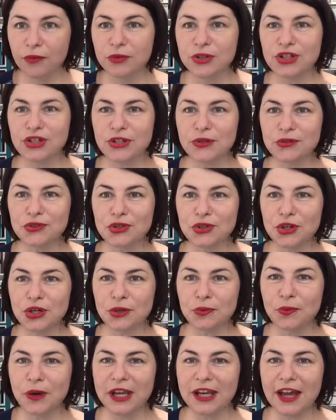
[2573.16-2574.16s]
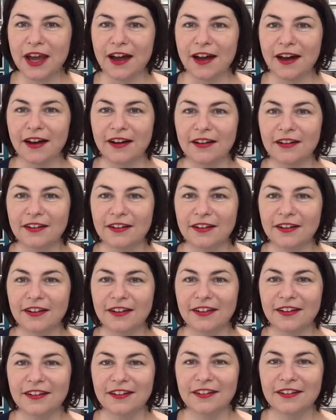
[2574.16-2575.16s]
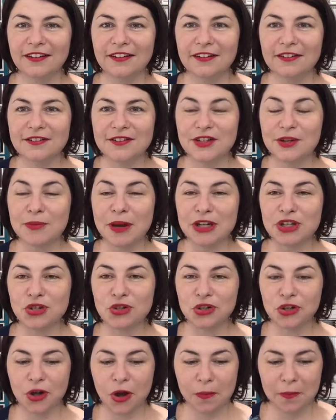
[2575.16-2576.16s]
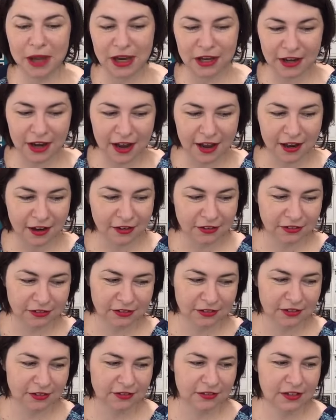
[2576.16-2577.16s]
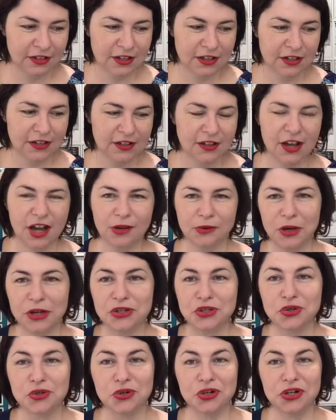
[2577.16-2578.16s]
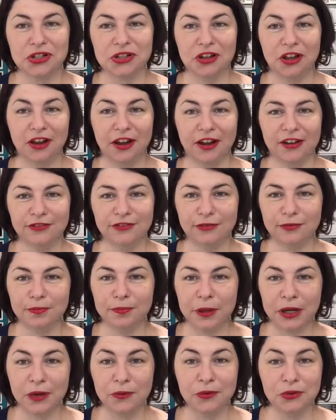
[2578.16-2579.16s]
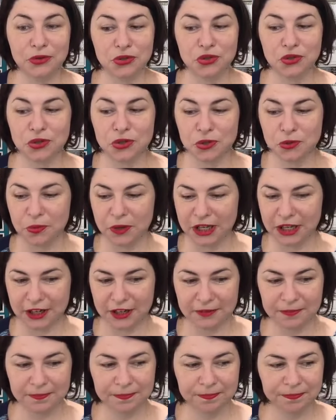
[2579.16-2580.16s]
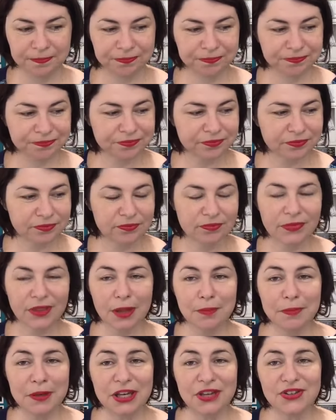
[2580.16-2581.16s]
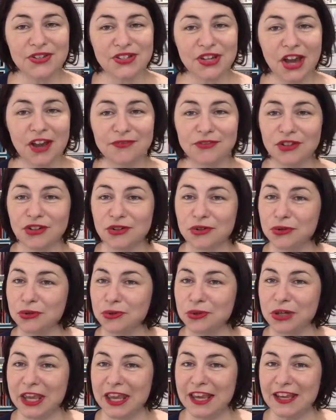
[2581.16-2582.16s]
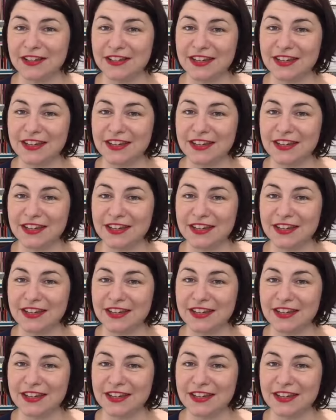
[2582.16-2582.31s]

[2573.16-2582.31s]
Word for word: We should draw a winner. So make sure you comment now. I won't draw it live, but I will draw a winner because I've got a cool kit